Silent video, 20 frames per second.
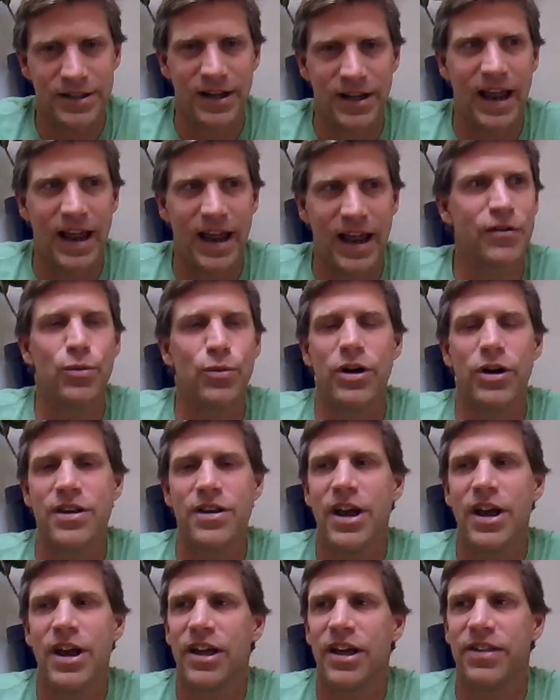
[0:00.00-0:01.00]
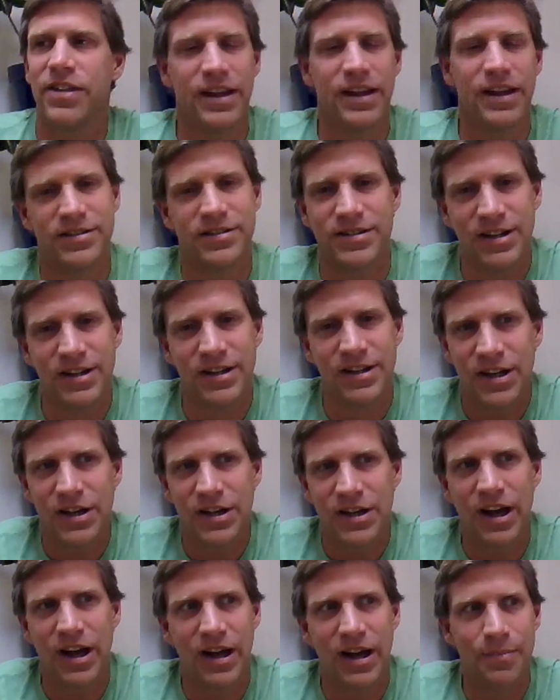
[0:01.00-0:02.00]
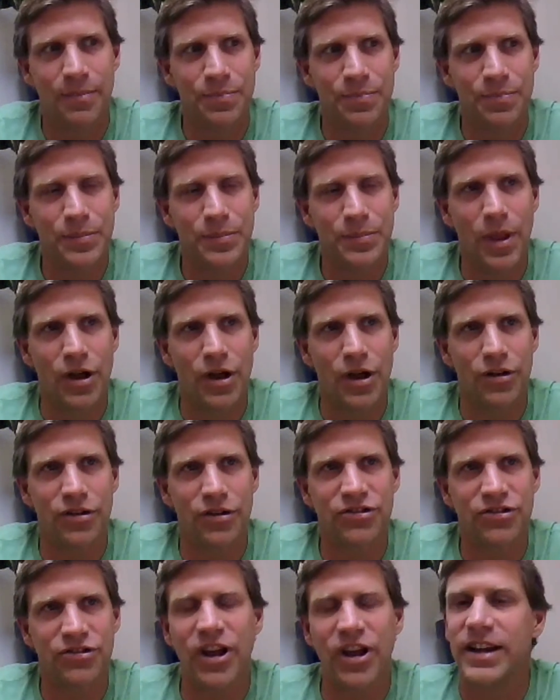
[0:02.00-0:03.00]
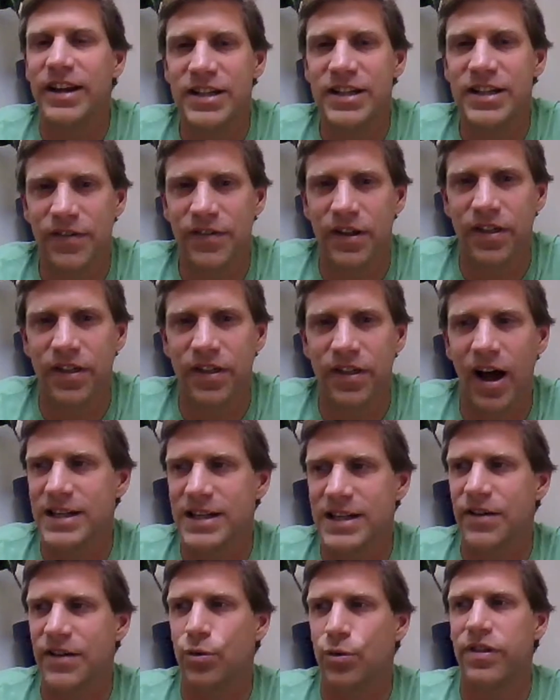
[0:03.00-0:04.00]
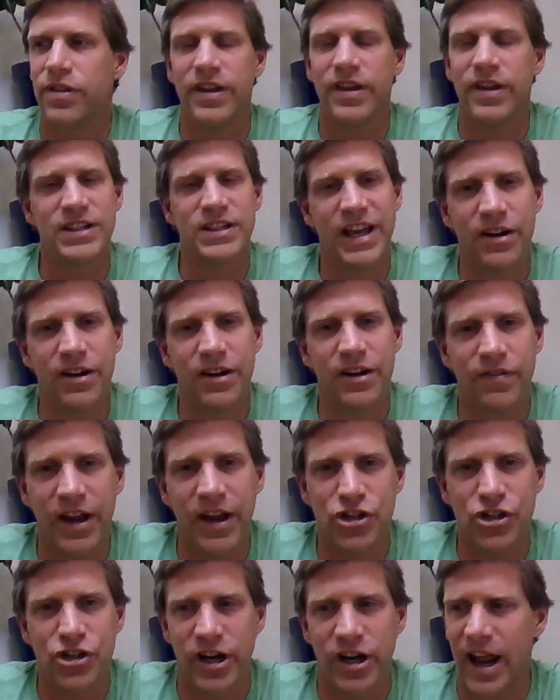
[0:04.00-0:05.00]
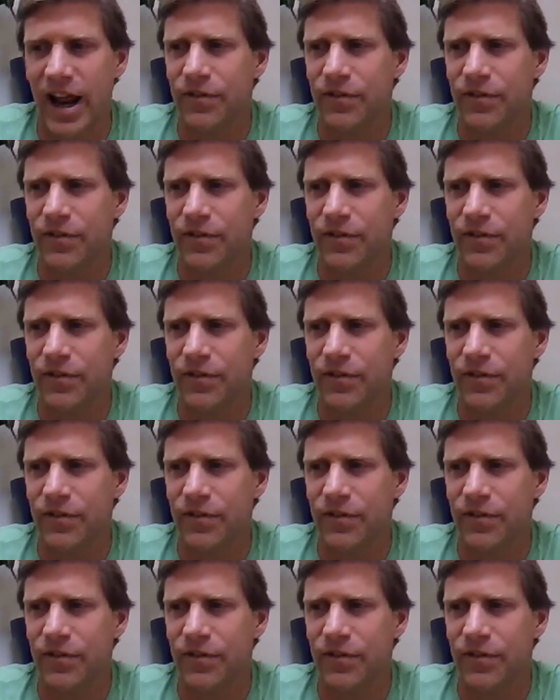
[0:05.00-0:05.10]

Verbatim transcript: Uh, everyone thinks um, scientific thoughts. Everyone thinks innovation.